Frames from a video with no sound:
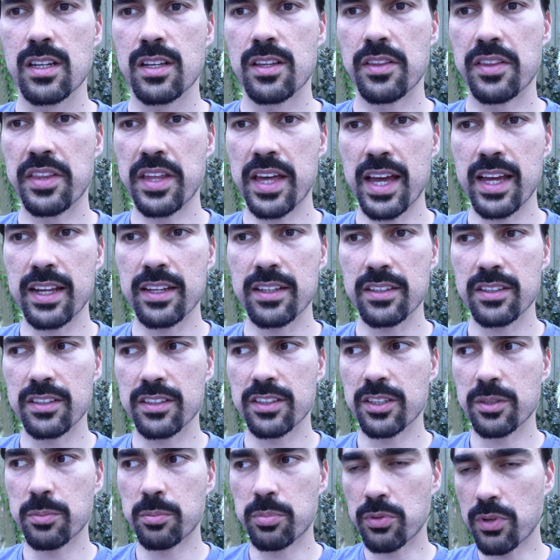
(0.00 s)
that
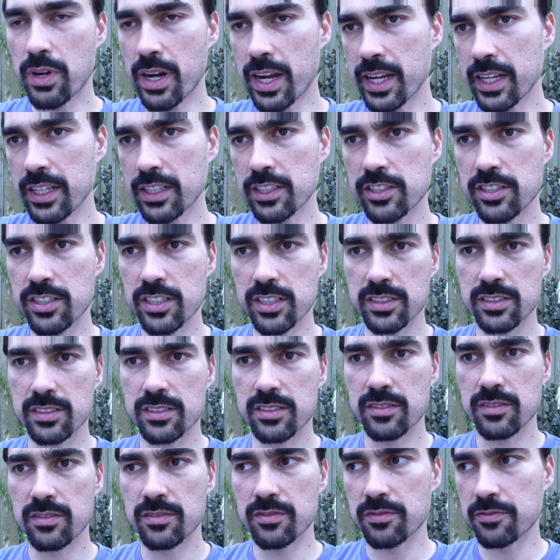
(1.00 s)
your brain just
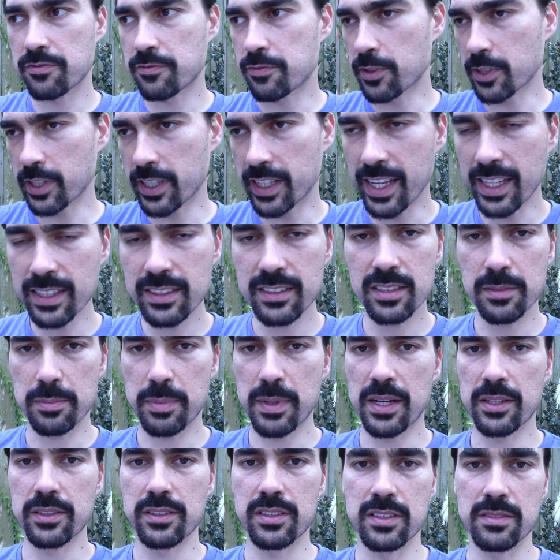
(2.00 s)
forgets
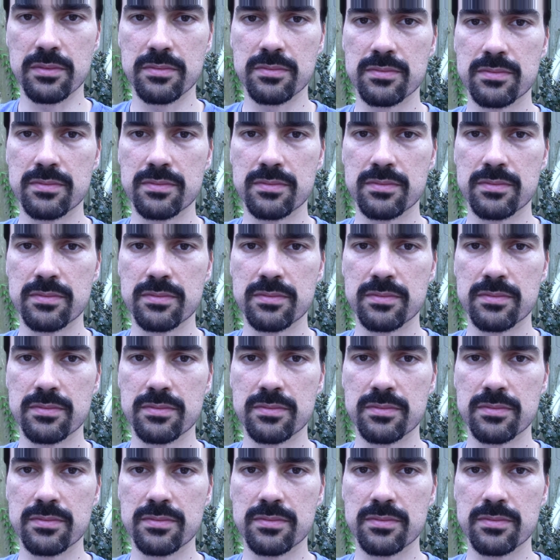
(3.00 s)
about them.